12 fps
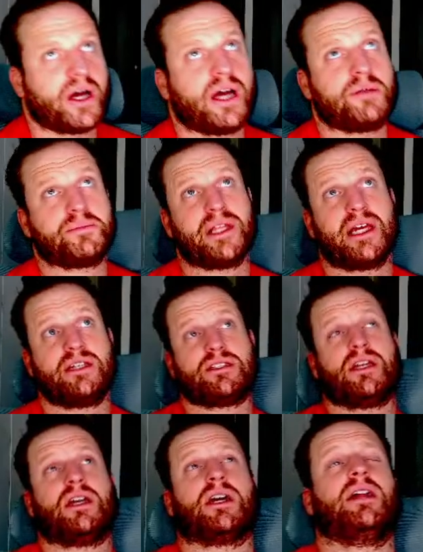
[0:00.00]

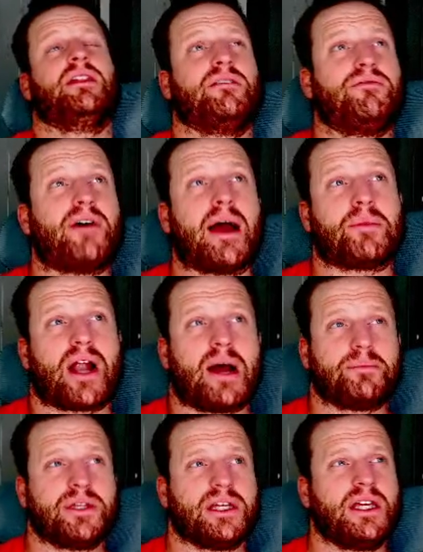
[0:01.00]
placing, I think, fiber
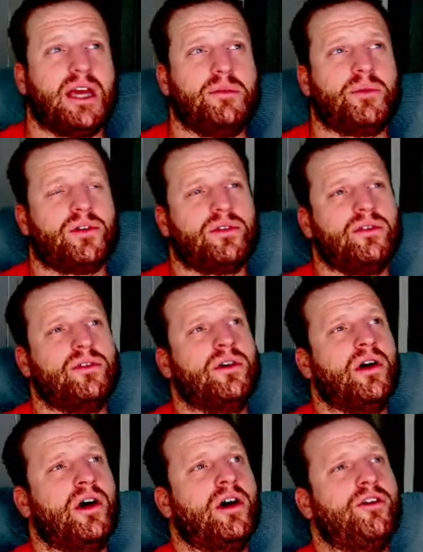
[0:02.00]
optic cable
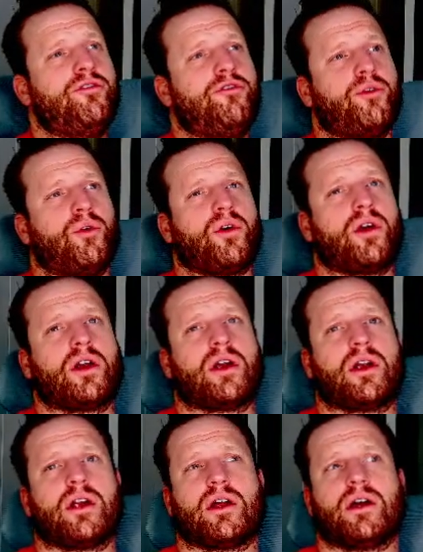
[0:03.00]

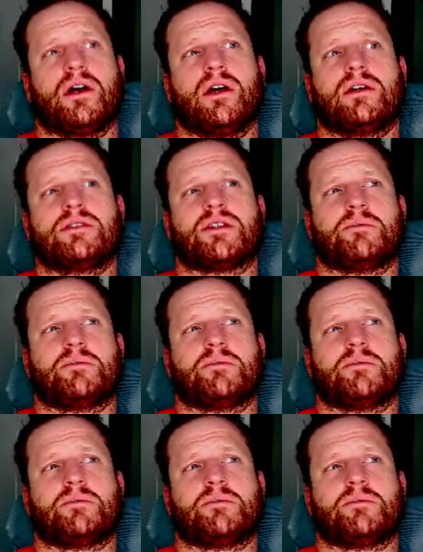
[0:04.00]
for some